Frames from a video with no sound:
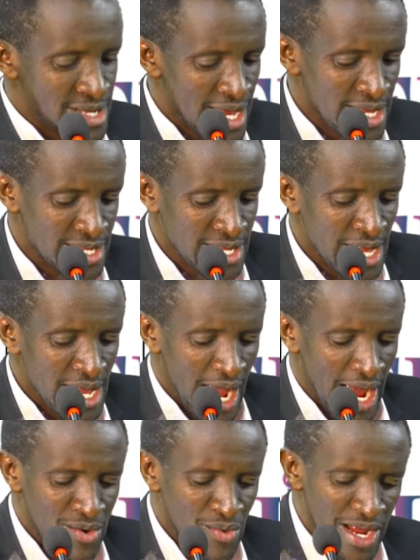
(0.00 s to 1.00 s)
Yes.
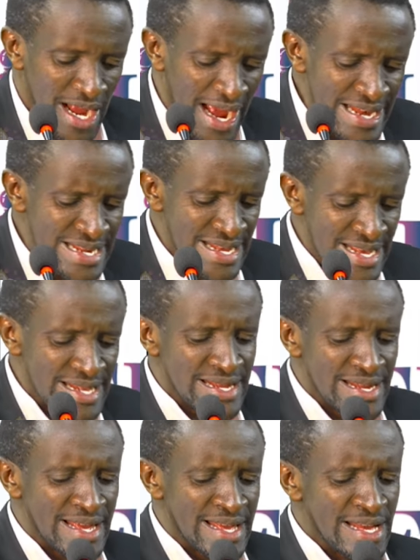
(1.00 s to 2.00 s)
And we can't
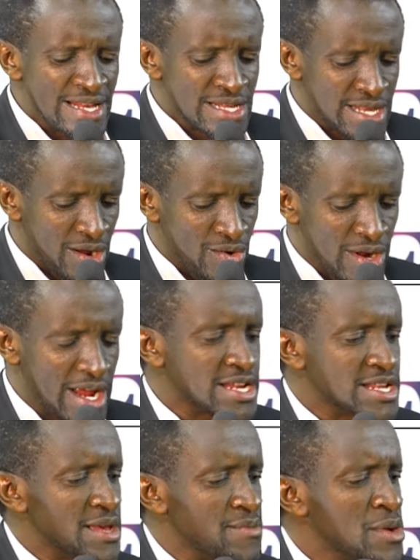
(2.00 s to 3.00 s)
easily
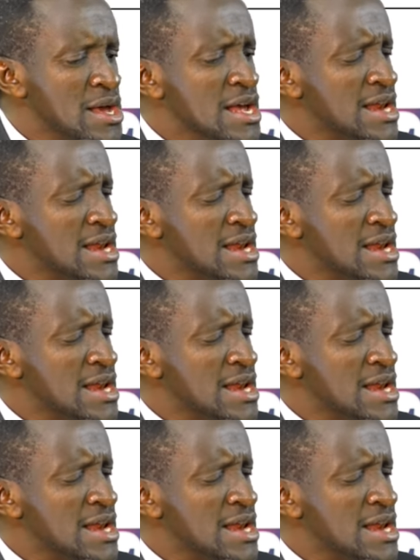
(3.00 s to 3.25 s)
segregate them.